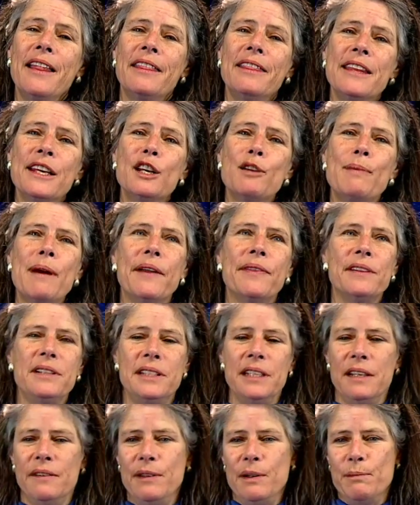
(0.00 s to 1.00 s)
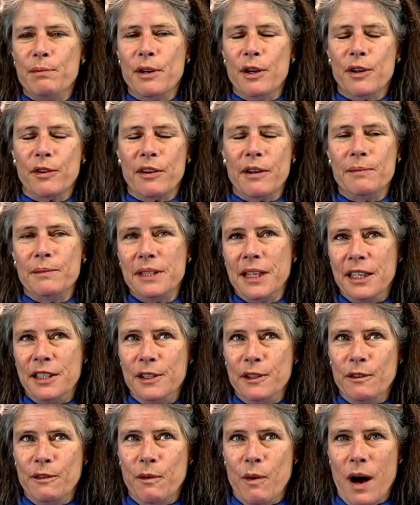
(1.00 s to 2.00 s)
Think about the TV programs that
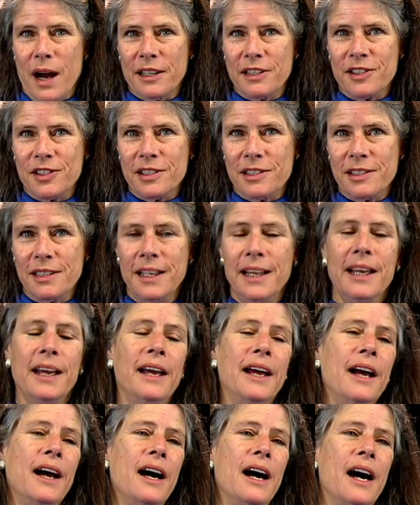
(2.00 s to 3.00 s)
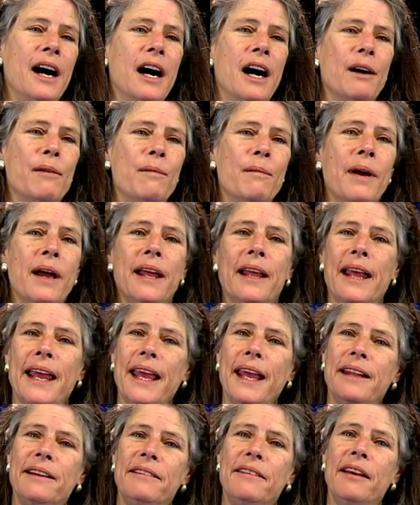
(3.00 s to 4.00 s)
you've watched.
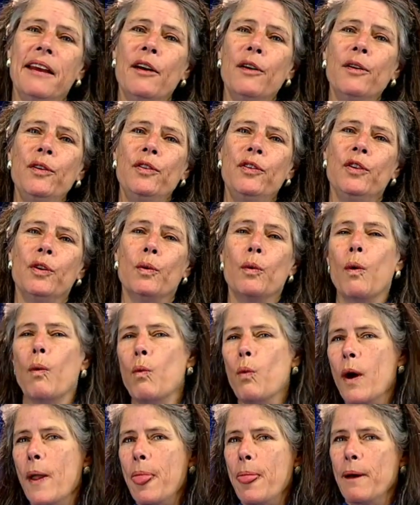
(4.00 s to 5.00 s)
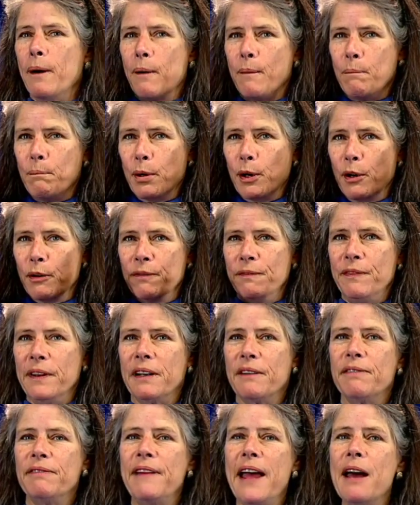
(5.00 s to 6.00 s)
It tells you what the
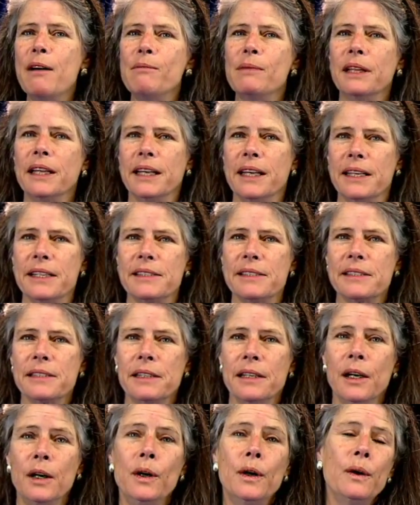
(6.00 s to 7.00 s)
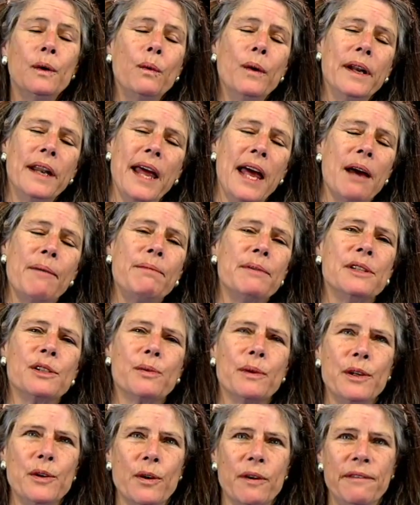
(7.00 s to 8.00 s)
perfect family is. What happens
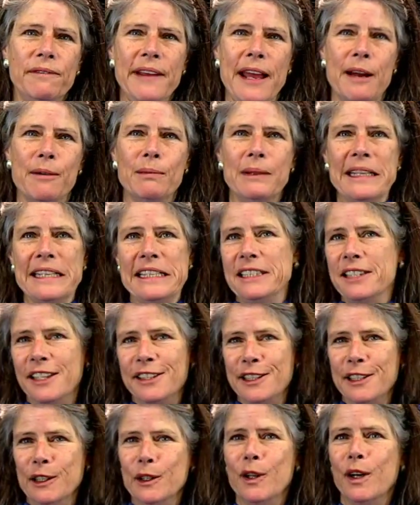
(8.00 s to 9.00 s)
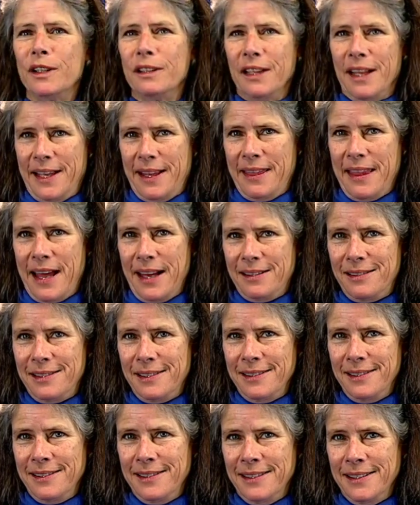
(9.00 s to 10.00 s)
when your family doesn't look like that?
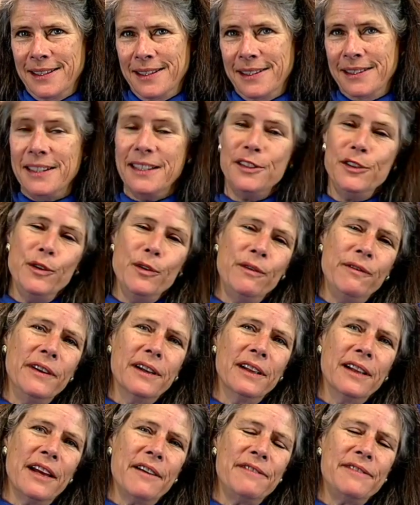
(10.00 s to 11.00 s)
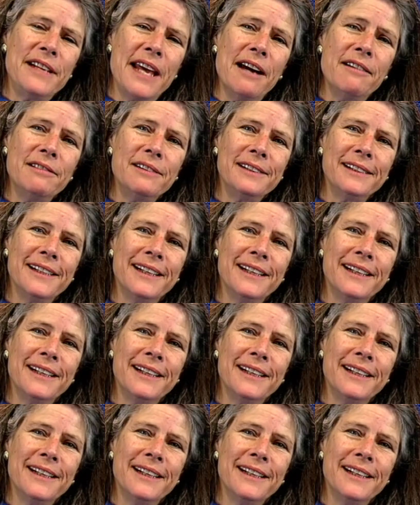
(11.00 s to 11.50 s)
Does you feel left out?